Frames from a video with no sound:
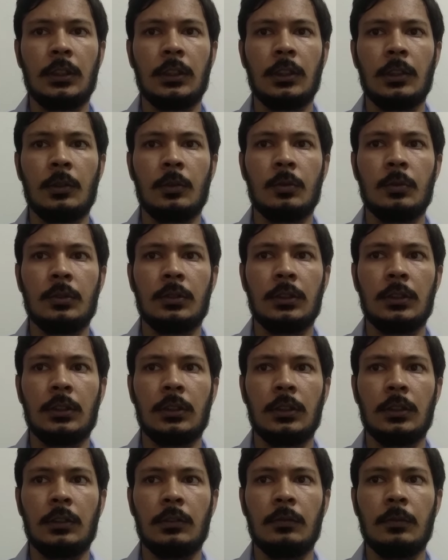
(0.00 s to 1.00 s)
Tarun
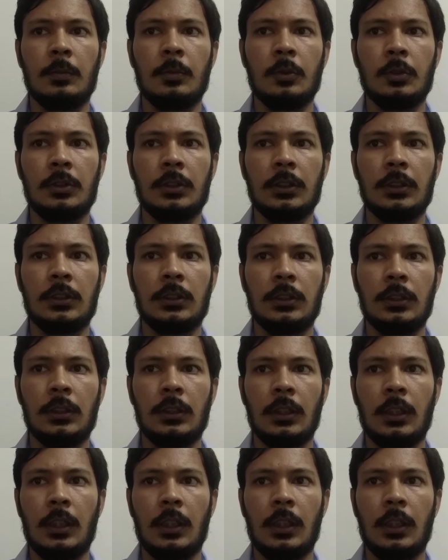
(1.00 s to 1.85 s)
sir, Vibhushit sir,